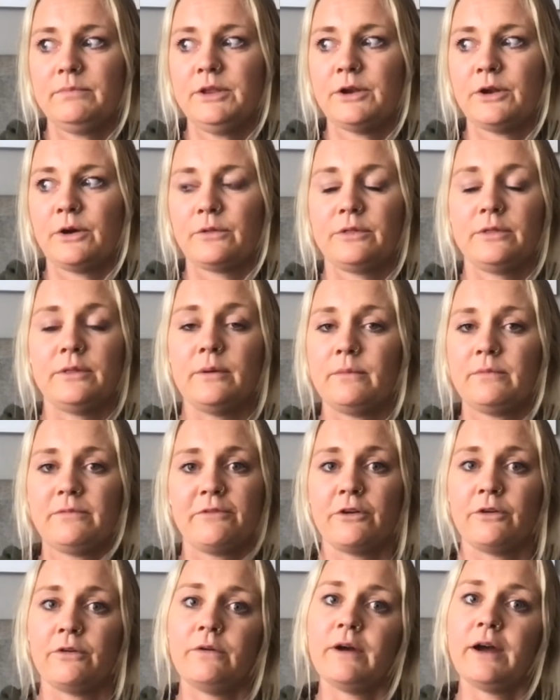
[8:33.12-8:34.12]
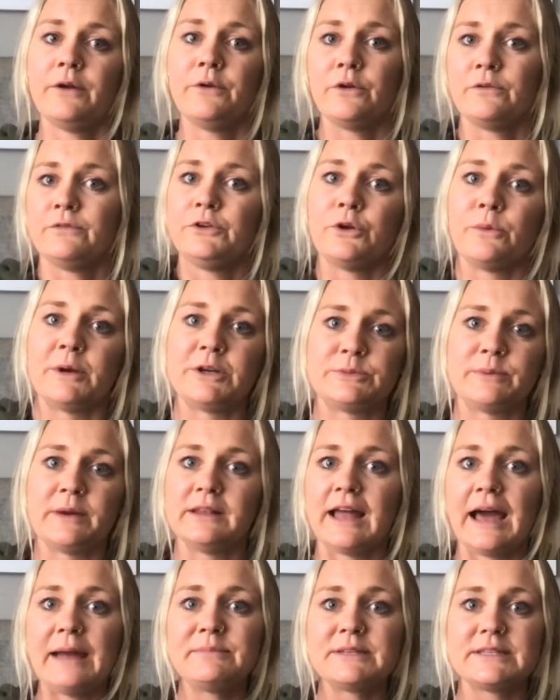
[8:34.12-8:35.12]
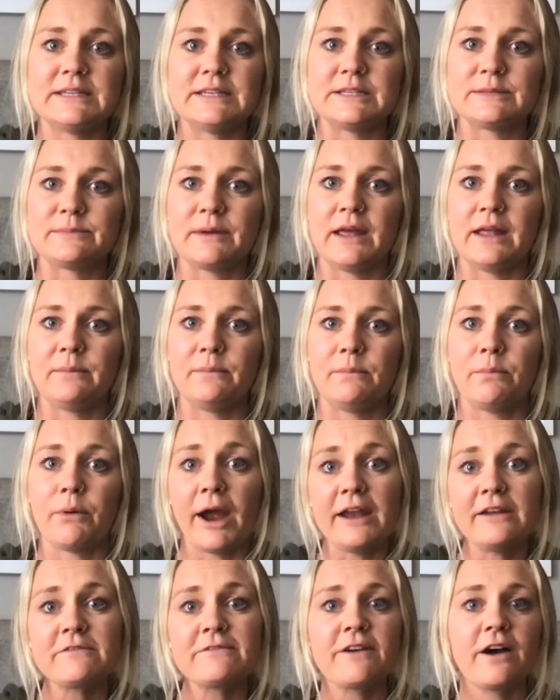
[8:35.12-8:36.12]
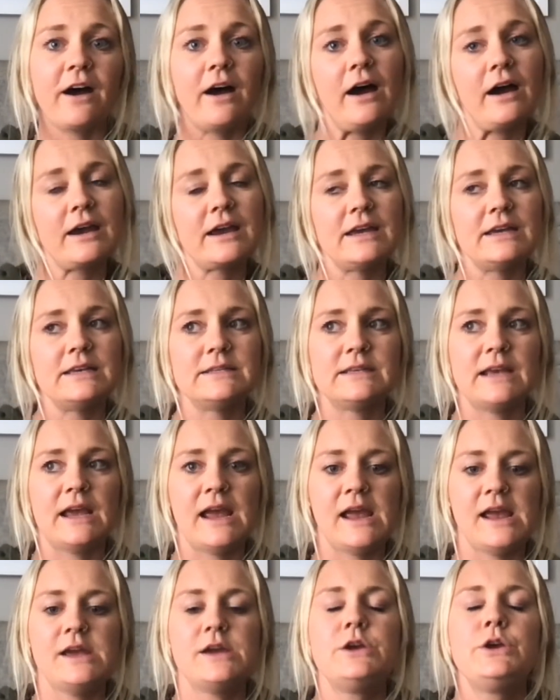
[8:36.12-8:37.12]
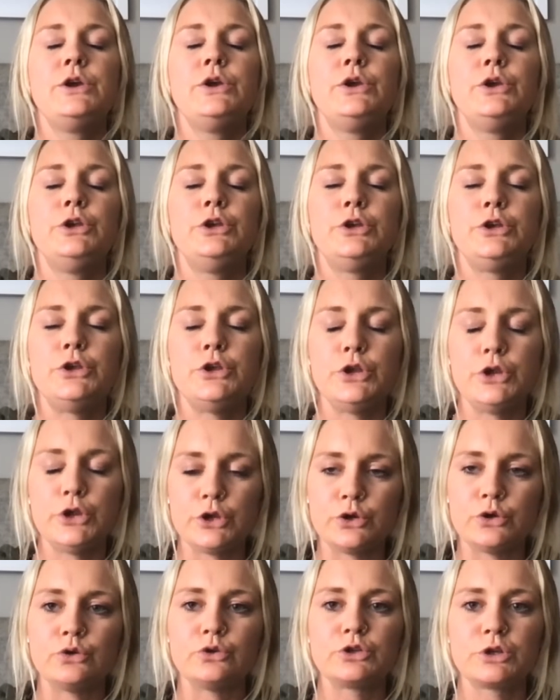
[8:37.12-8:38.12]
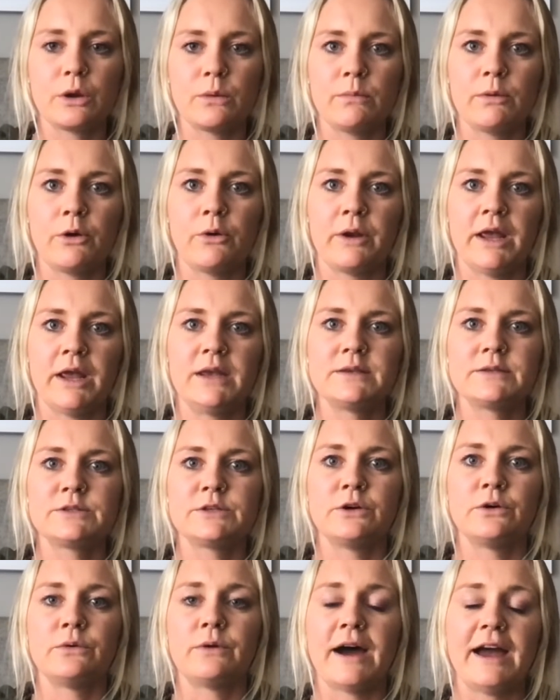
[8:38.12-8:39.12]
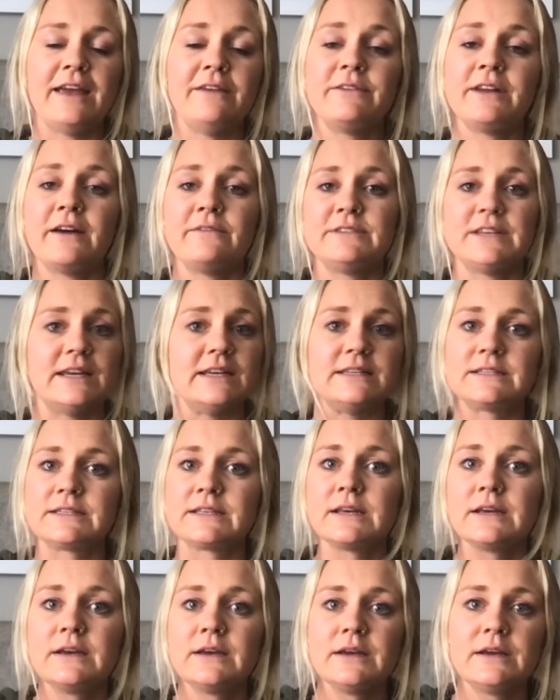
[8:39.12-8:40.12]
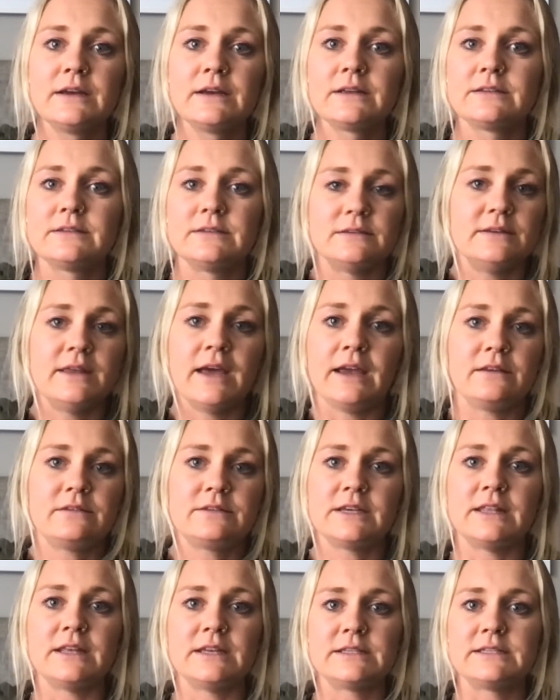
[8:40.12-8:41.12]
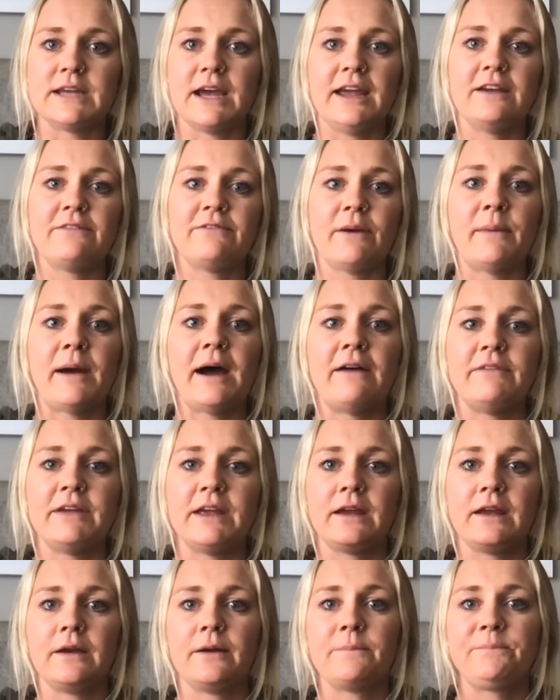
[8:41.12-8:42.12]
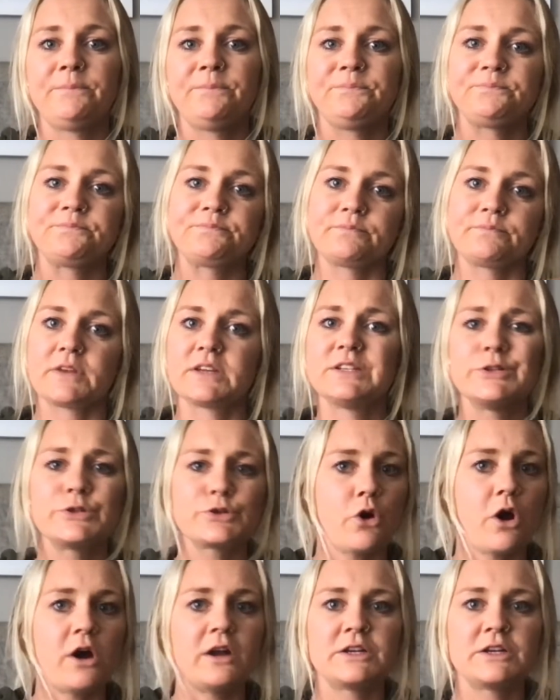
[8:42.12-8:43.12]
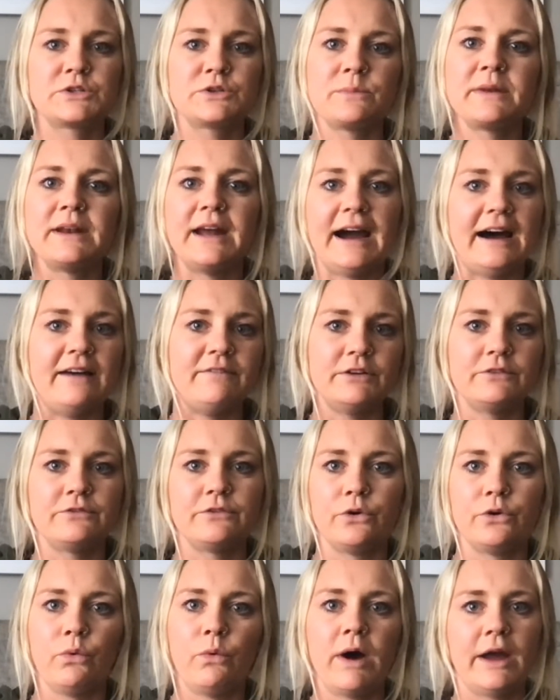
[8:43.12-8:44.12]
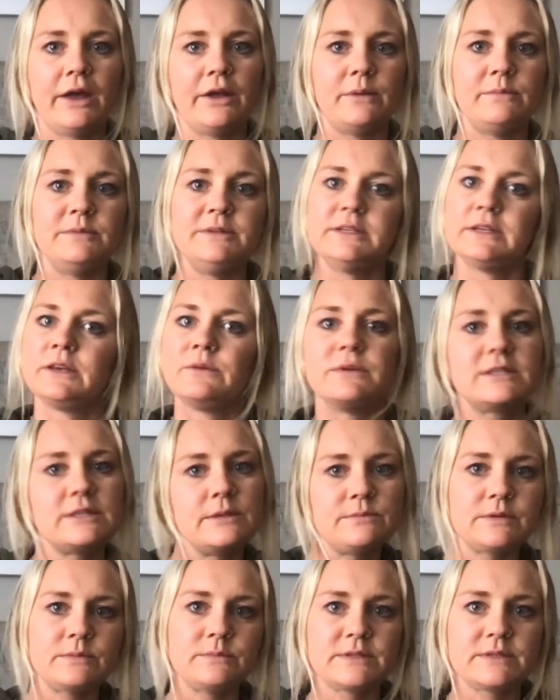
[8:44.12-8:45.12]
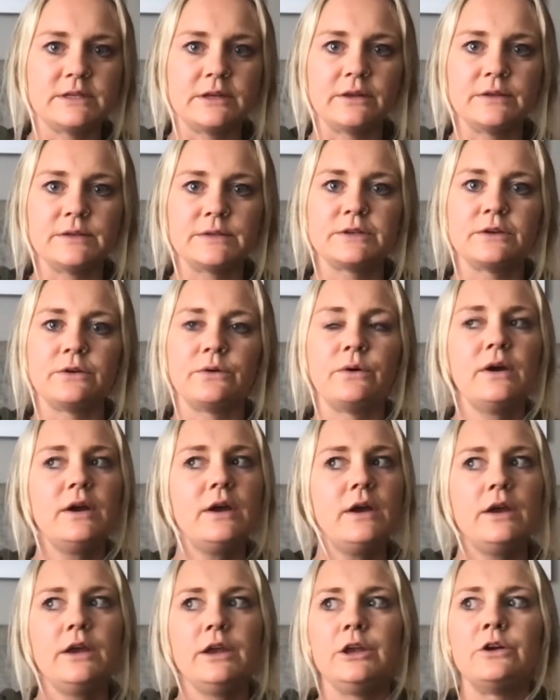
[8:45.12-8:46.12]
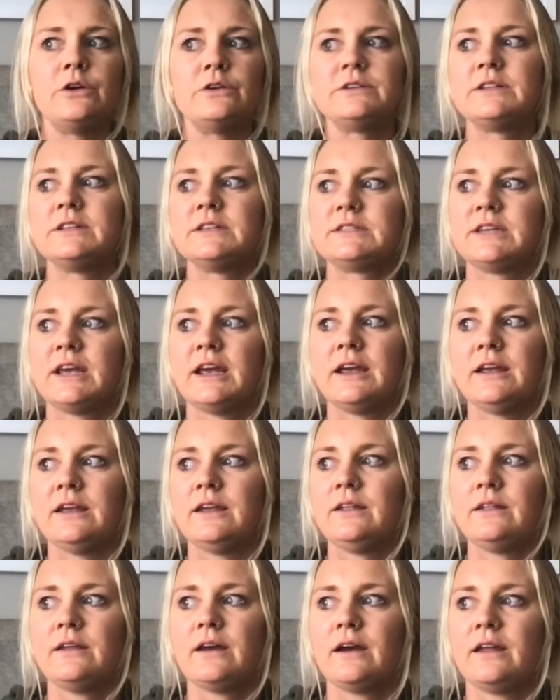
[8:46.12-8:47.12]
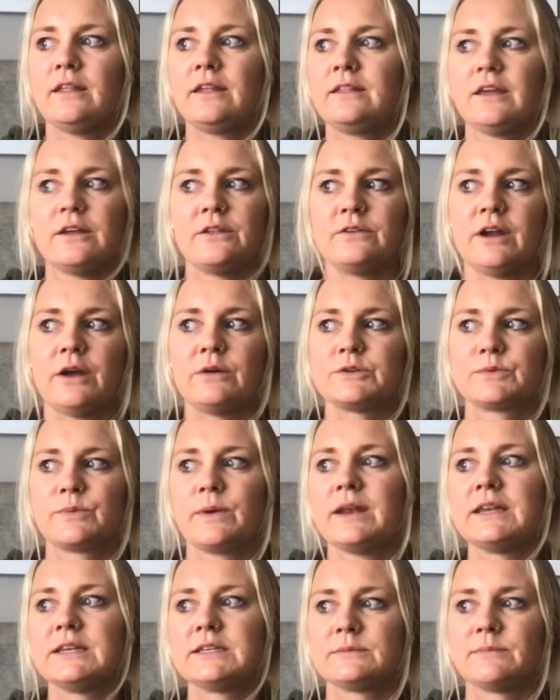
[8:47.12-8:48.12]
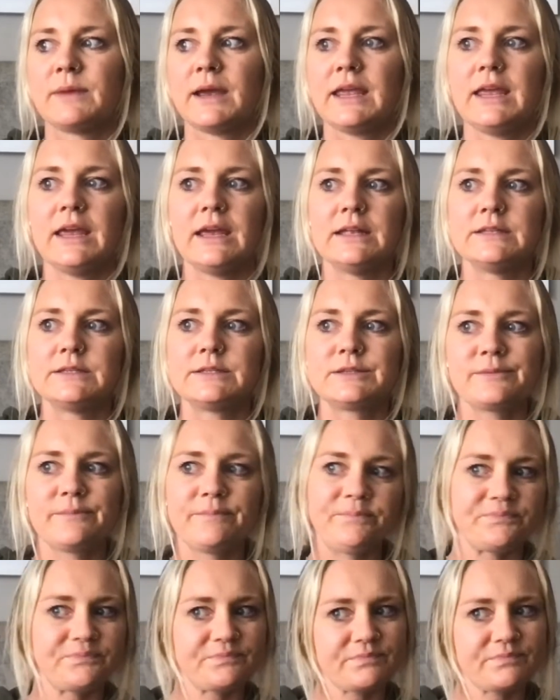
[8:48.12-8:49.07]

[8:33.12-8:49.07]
I don't know if you know much about Lyme disease, but brain fog is a huge component. So I even have days like to this day, if I'm having, because it's chronic, so I'm going to have it for a while and I'm dealing with symptoms still. And so, to this day, I think the other day I was reading to my kids,